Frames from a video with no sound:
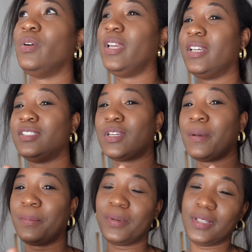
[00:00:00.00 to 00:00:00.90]
it has
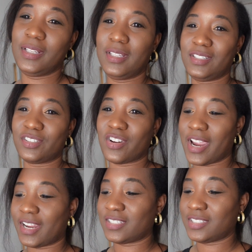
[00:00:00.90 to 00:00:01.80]
completely
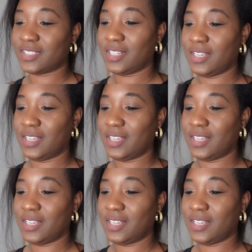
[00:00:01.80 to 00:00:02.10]
trashed